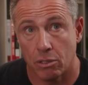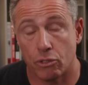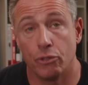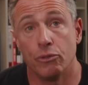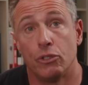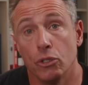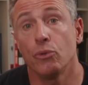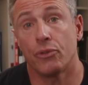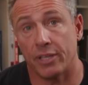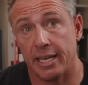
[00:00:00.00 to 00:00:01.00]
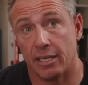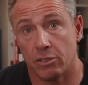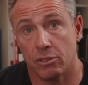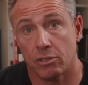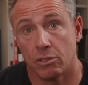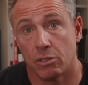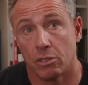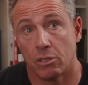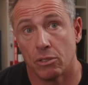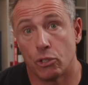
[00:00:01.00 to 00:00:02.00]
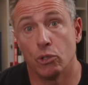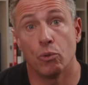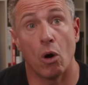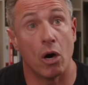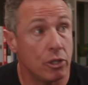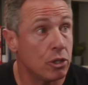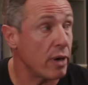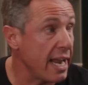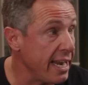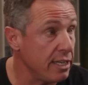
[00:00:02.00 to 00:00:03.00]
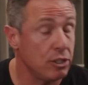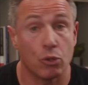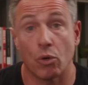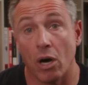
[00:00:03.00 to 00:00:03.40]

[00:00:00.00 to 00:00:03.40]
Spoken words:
to do things to underage or